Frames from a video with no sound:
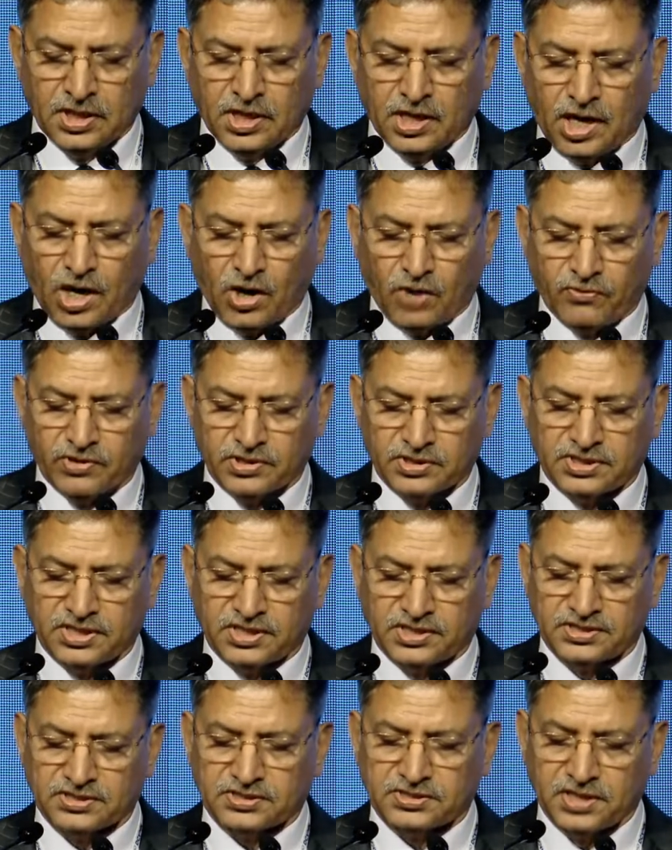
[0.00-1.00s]
However, there
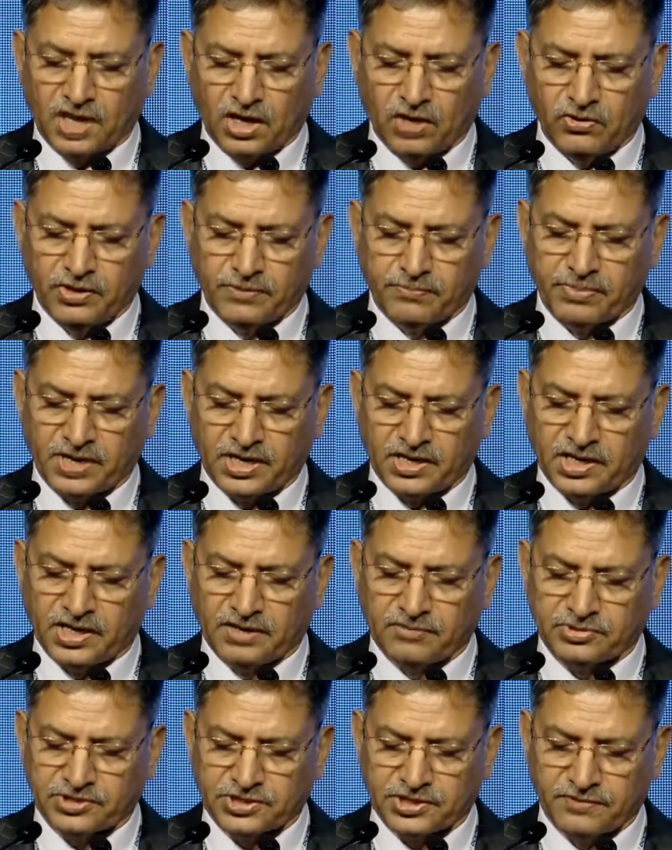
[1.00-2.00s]
is now a paradigm
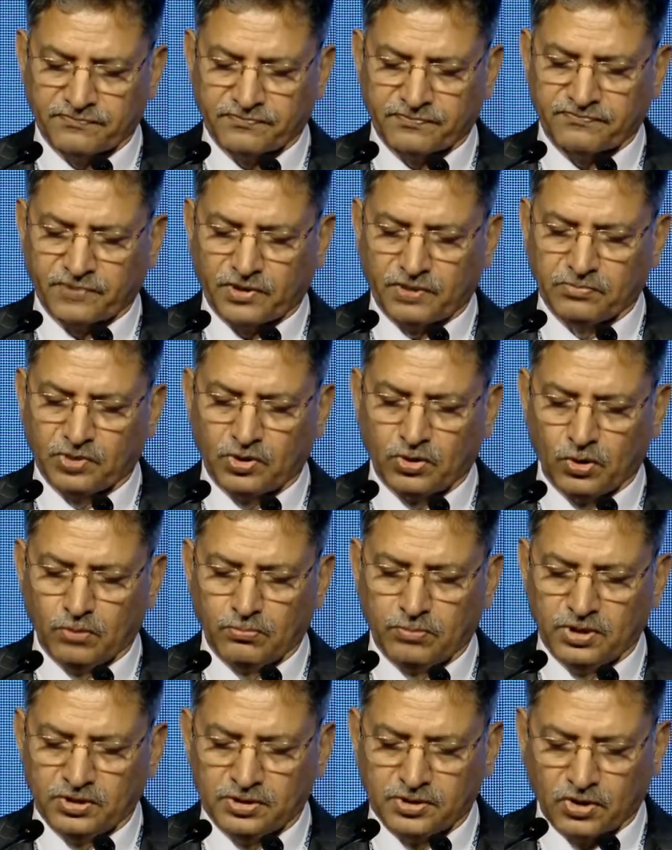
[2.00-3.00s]
shift from
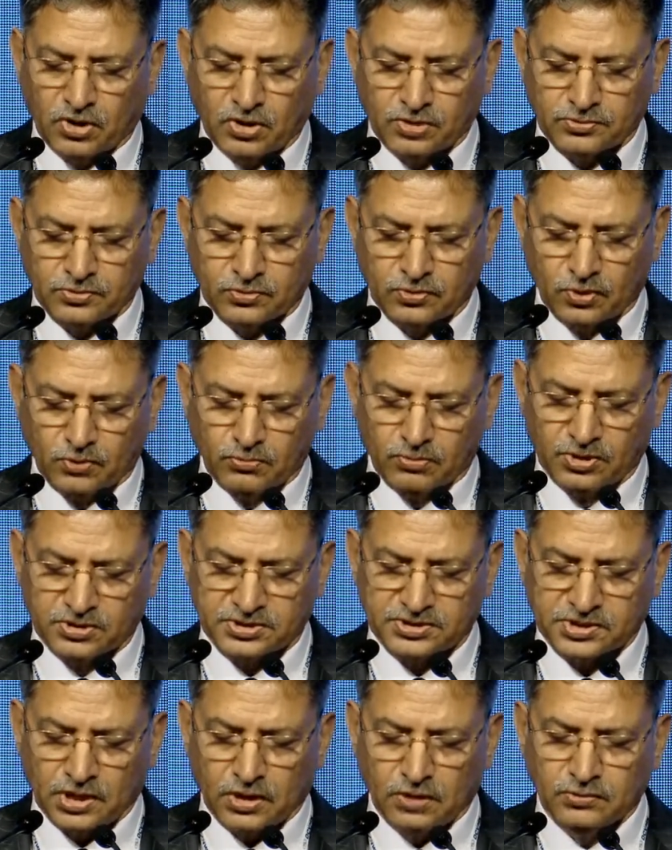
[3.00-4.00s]
global north to global
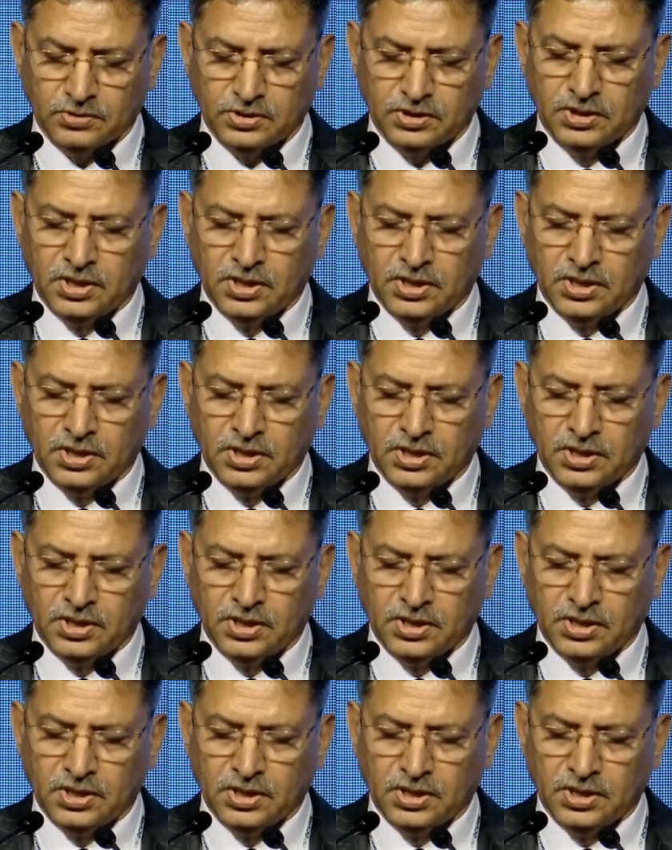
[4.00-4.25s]
south,